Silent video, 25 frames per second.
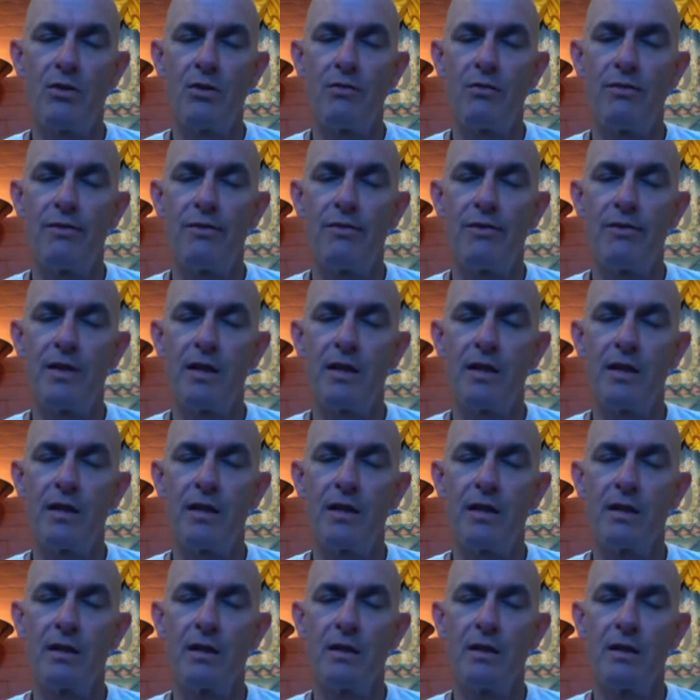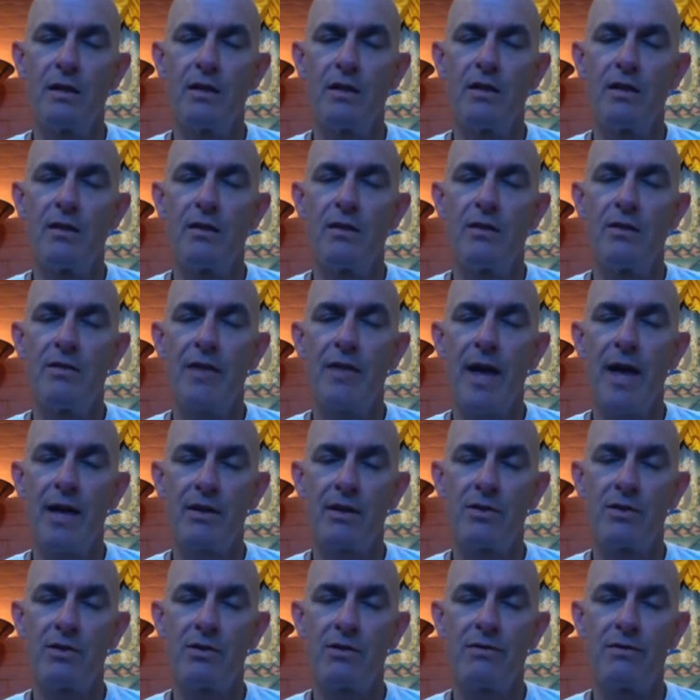fear, that is
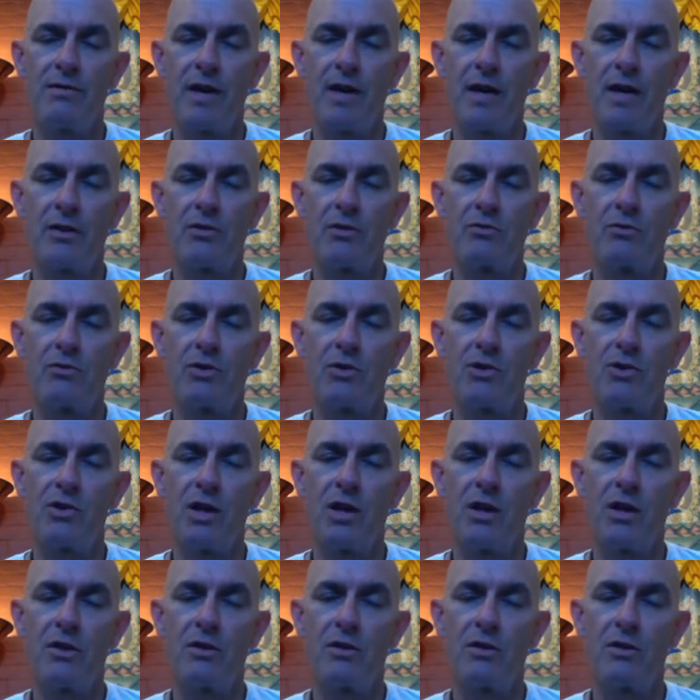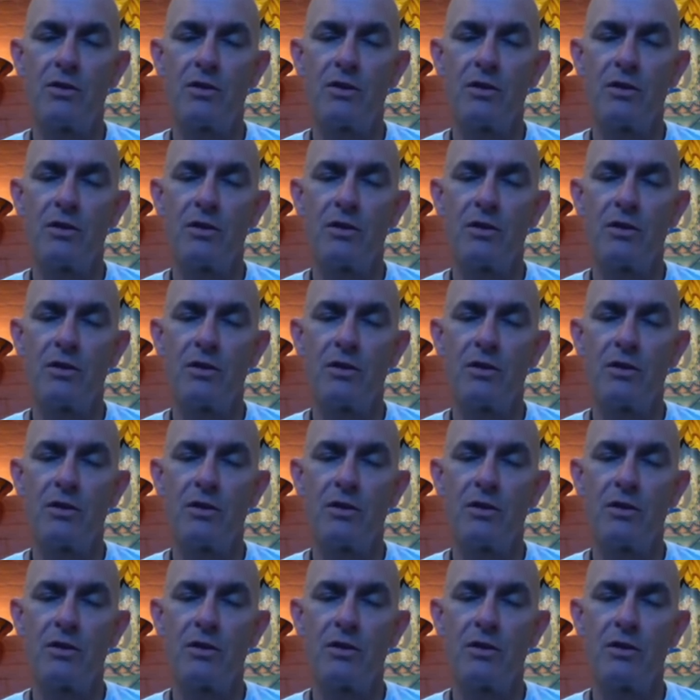the final result,